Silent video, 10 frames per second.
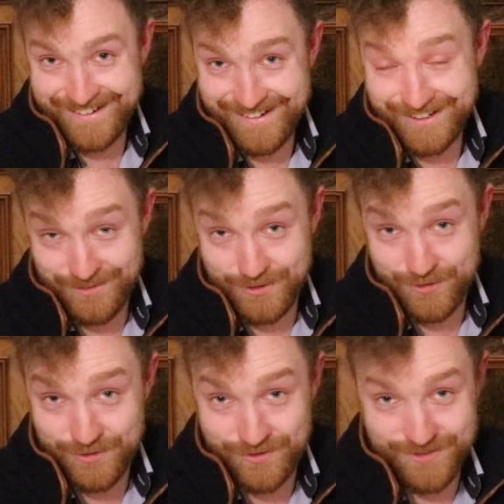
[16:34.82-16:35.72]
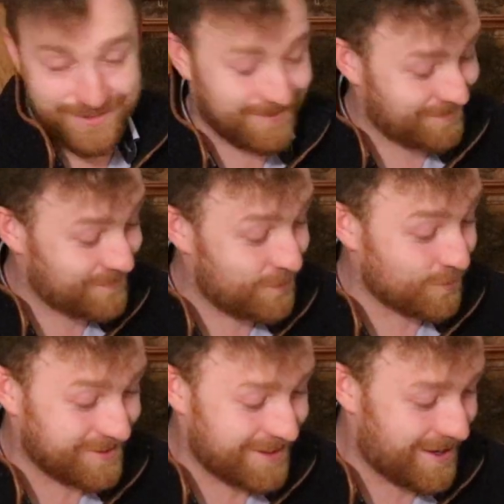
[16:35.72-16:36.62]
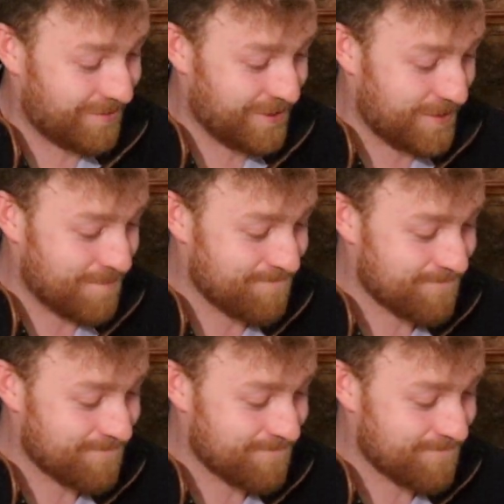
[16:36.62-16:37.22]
because we're so screwed, floating down river.